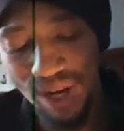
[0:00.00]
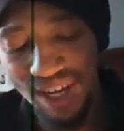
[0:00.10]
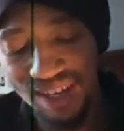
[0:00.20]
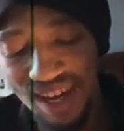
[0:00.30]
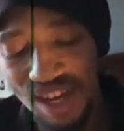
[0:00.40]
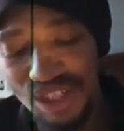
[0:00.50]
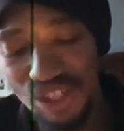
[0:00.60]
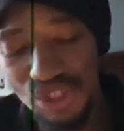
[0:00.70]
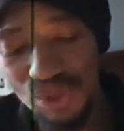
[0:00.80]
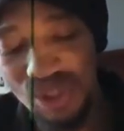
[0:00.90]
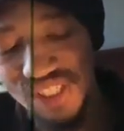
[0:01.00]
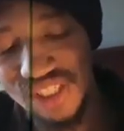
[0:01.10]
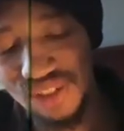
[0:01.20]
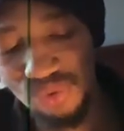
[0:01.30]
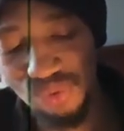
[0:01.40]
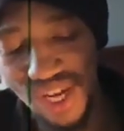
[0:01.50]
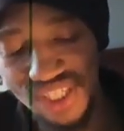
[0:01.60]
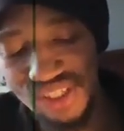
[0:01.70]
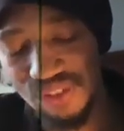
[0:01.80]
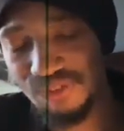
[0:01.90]
rang, the students
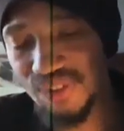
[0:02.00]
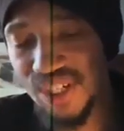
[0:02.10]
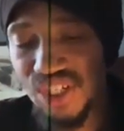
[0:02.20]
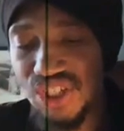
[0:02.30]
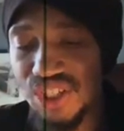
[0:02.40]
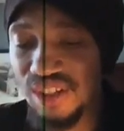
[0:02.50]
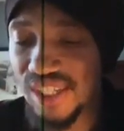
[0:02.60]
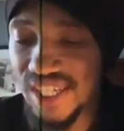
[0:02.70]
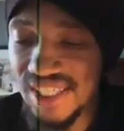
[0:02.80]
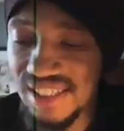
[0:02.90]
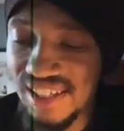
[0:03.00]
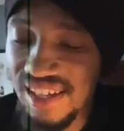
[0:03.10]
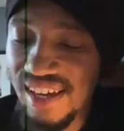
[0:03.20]
raced to finish their list,